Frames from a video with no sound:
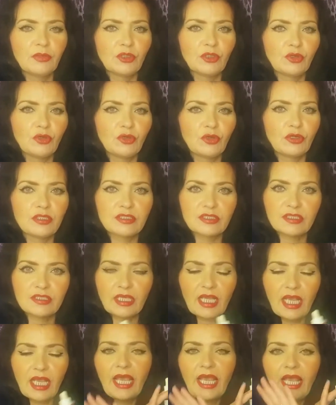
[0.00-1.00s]

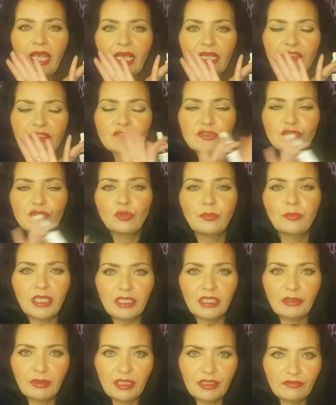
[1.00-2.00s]
because it has so
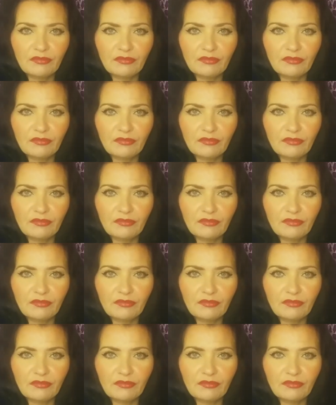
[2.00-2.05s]
many